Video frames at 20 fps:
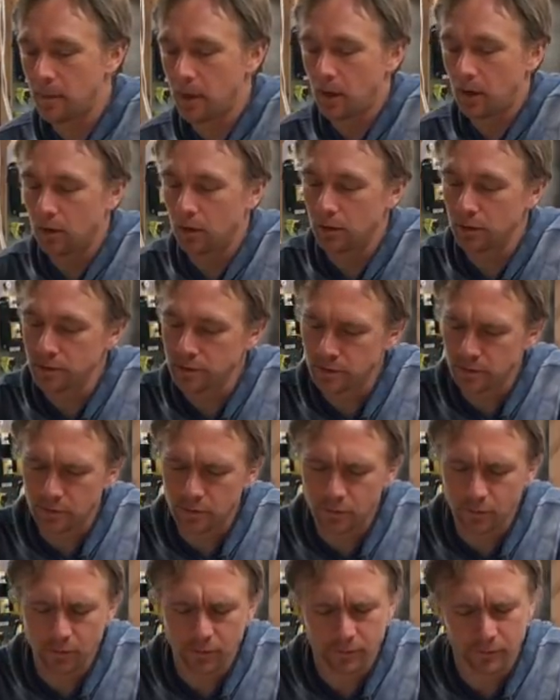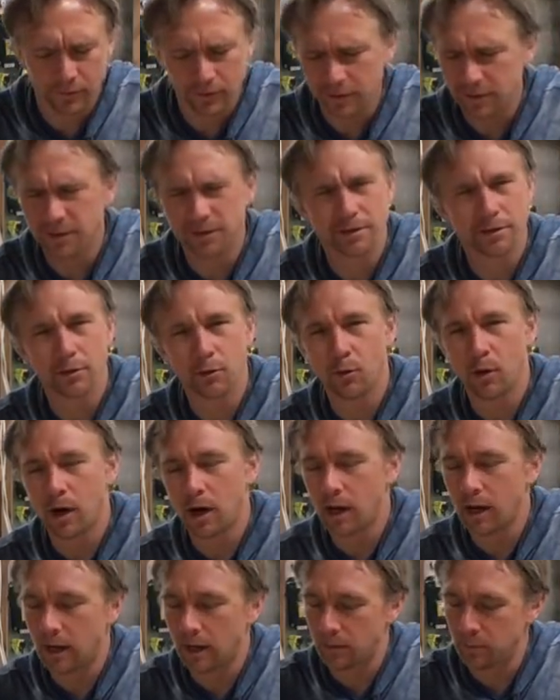Also, so
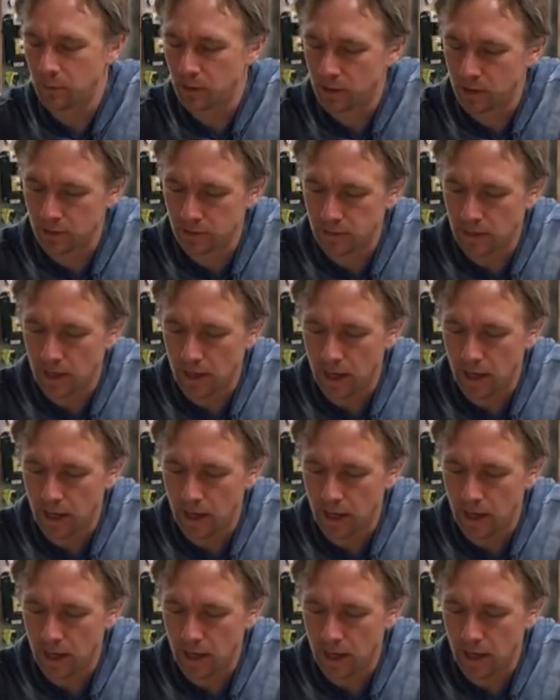odd because